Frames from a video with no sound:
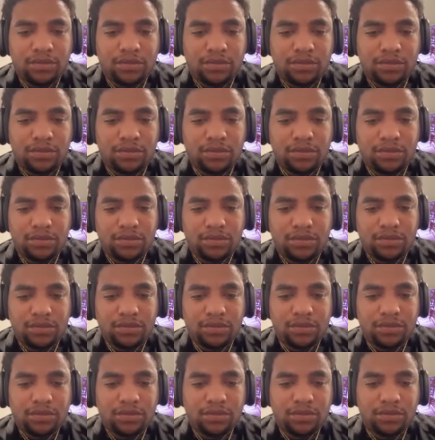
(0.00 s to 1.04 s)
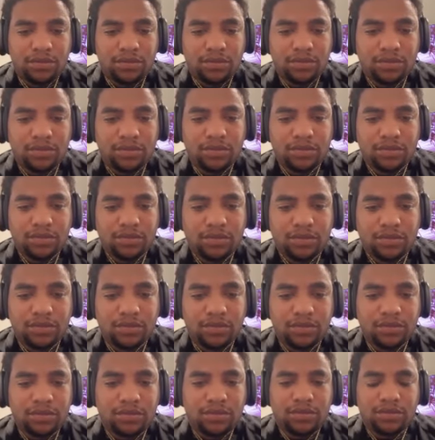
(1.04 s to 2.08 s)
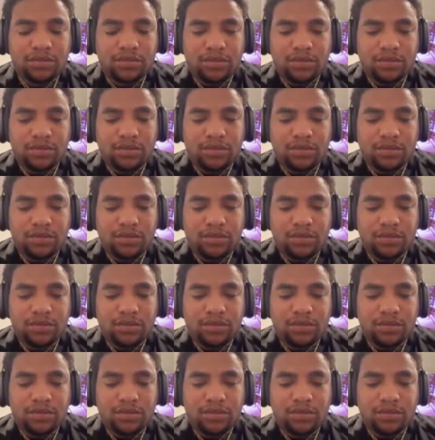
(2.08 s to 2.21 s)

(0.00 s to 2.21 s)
(not speaking)